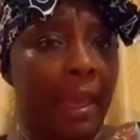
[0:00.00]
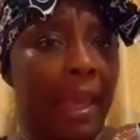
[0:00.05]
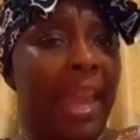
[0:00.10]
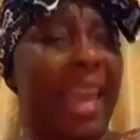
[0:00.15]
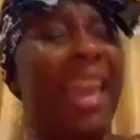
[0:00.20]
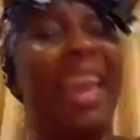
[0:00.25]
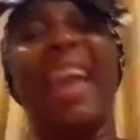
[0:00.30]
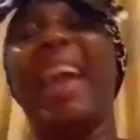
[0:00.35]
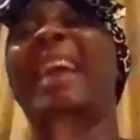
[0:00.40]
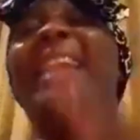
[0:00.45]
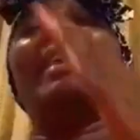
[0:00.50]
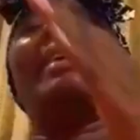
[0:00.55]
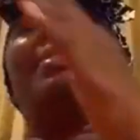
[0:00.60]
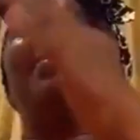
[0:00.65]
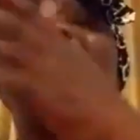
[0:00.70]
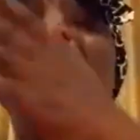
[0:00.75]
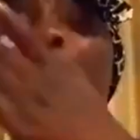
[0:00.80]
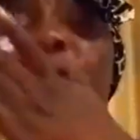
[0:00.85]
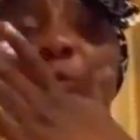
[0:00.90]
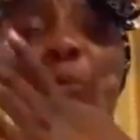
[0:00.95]

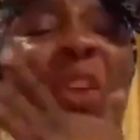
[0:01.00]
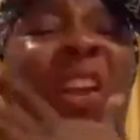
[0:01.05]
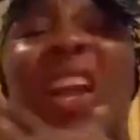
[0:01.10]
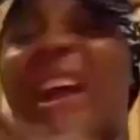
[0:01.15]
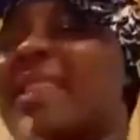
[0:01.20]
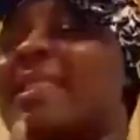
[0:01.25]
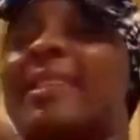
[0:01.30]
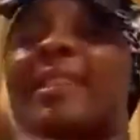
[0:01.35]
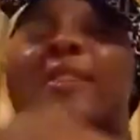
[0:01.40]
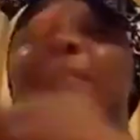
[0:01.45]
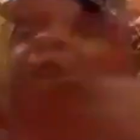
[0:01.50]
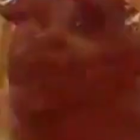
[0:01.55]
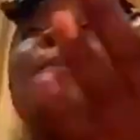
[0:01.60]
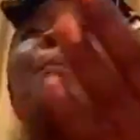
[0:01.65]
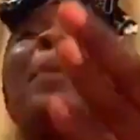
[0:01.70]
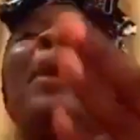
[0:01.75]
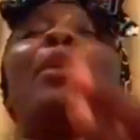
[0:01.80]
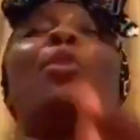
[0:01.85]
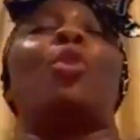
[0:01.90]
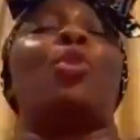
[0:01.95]
Anything we can sleep
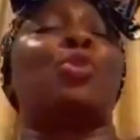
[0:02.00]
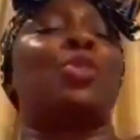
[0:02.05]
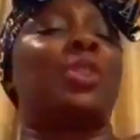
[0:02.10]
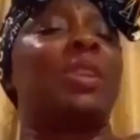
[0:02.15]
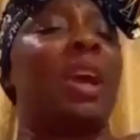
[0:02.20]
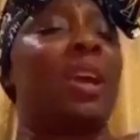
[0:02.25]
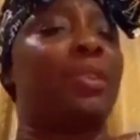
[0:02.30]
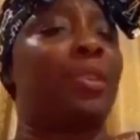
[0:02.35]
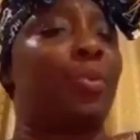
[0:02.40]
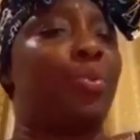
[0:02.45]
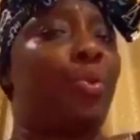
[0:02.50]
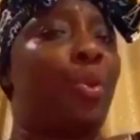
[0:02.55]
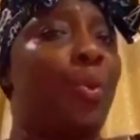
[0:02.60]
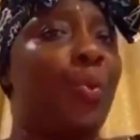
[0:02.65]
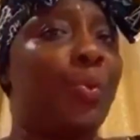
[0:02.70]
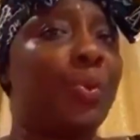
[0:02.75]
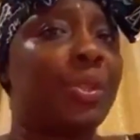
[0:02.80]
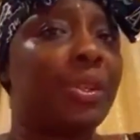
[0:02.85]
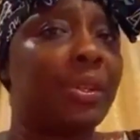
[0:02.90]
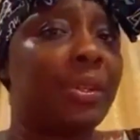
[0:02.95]
alongside the
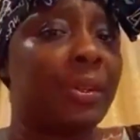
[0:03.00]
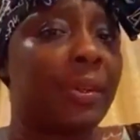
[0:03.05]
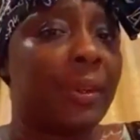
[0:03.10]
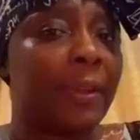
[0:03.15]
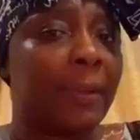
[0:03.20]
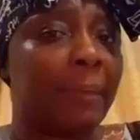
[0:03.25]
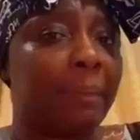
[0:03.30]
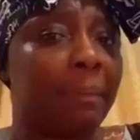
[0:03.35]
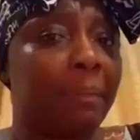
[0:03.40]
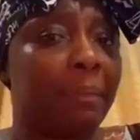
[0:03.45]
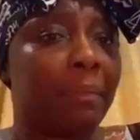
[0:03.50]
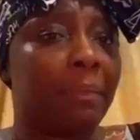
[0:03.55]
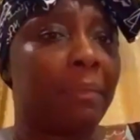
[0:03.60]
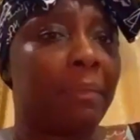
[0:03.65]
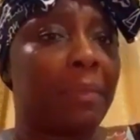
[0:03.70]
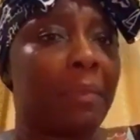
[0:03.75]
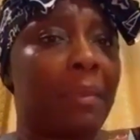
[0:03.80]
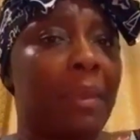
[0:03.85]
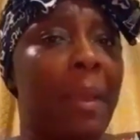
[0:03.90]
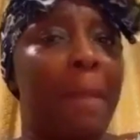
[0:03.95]
road.
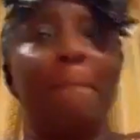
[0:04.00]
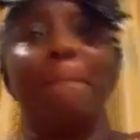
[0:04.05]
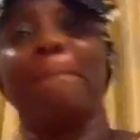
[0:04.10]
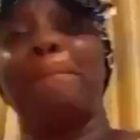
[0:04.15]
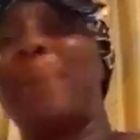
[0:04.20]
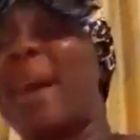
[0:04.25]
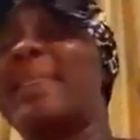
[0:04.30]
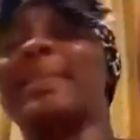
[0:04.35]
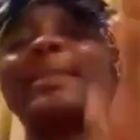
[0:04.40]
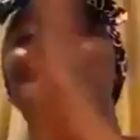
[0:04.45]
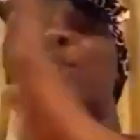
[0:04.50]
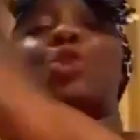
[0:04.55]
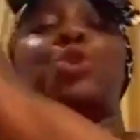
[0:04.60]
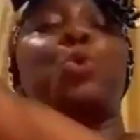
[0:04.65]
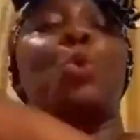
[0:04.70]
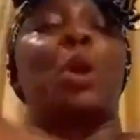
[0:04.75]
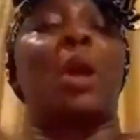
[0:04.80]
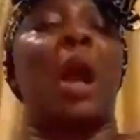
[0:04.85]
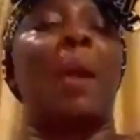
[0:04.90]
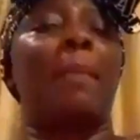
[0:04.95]
Battles will
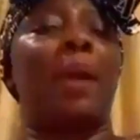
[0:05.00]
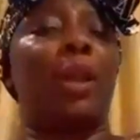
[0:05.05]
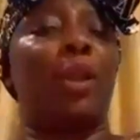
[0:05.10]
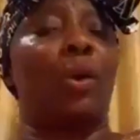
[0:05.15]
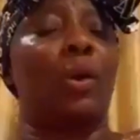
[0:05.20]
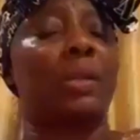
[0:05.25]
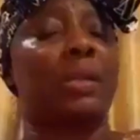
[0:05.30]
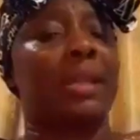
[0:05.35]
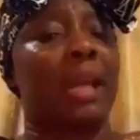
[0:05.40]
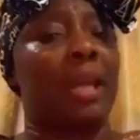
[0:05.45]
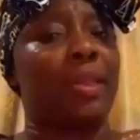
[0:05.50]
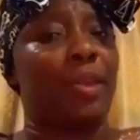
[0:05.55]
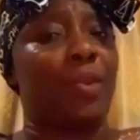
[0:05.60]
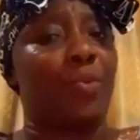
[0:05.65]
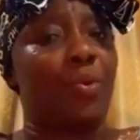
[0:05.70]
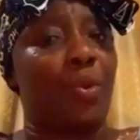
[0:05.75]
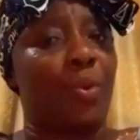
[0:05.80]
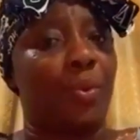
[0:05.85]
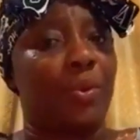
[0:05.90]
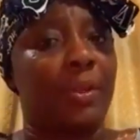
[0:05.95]
come alongside the
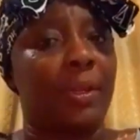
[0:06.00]
road.